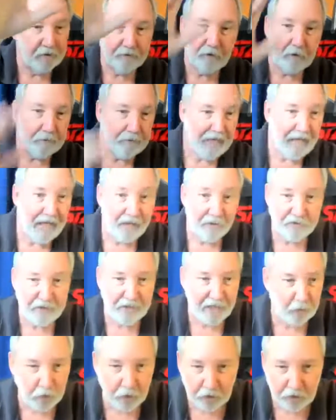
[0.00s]
from the
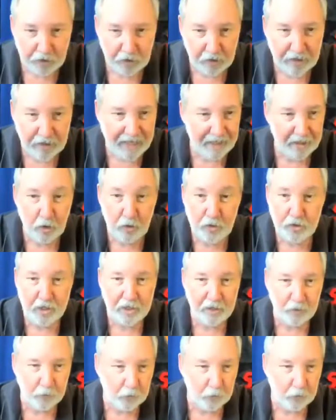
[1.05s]
outside world. You can't use it on the